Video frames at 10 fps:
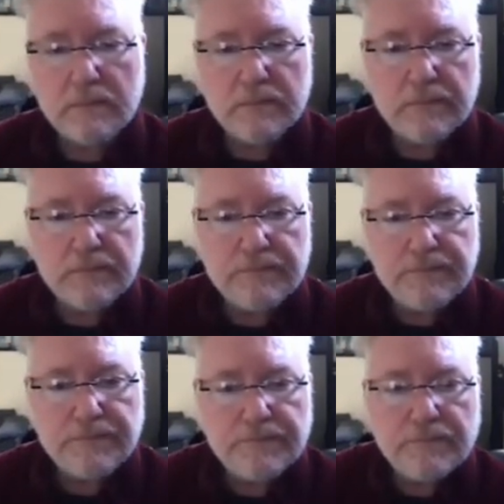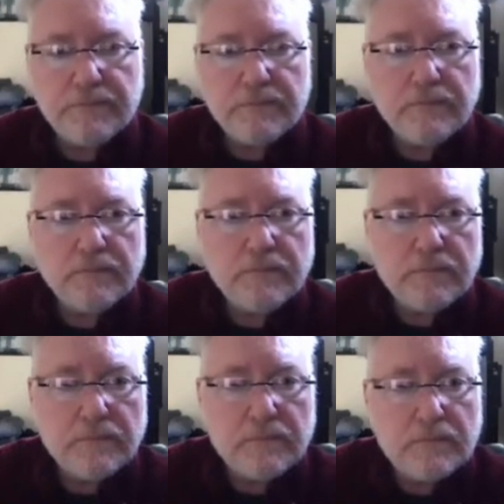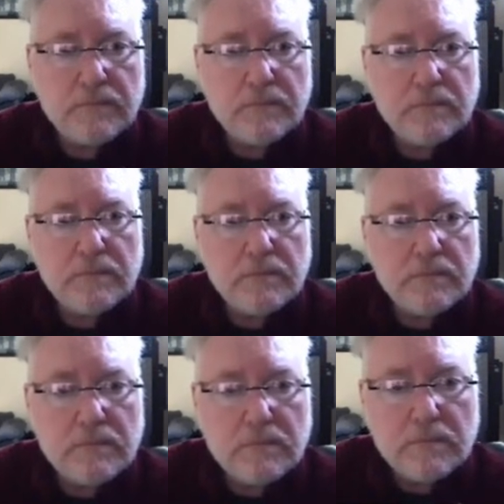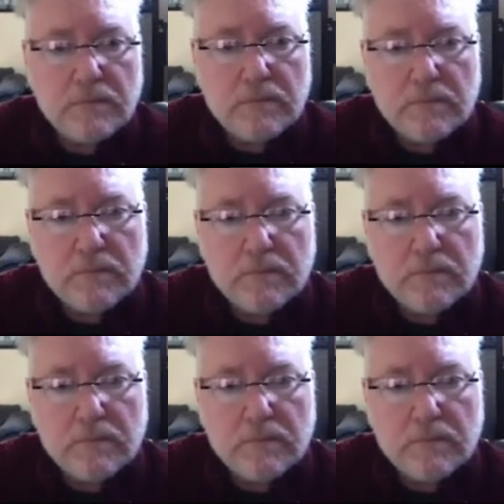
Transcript: No words are spoken by the person on screen.